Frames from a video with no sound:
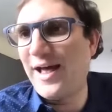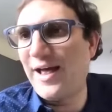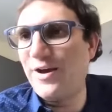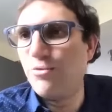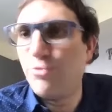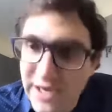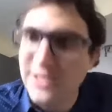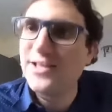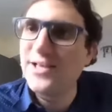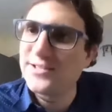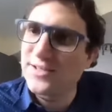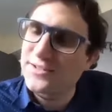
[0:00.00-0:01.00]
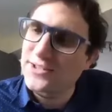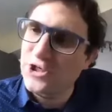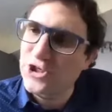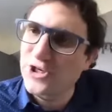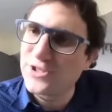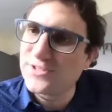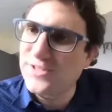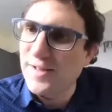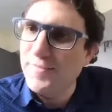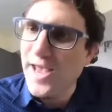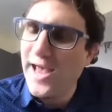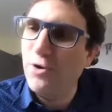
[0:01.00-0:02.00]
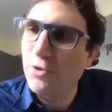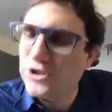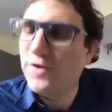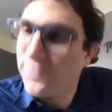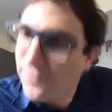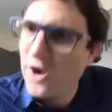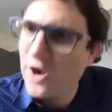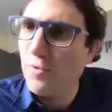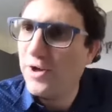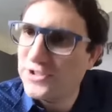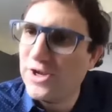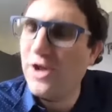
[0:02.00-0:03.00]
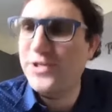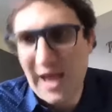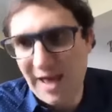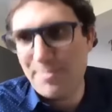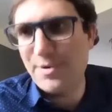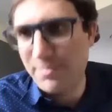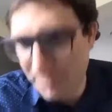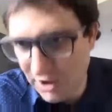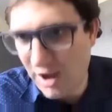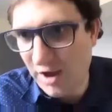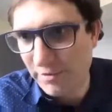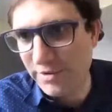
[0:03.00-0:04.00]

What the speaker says: read these decisions and also follow what's going to happen in Malawi.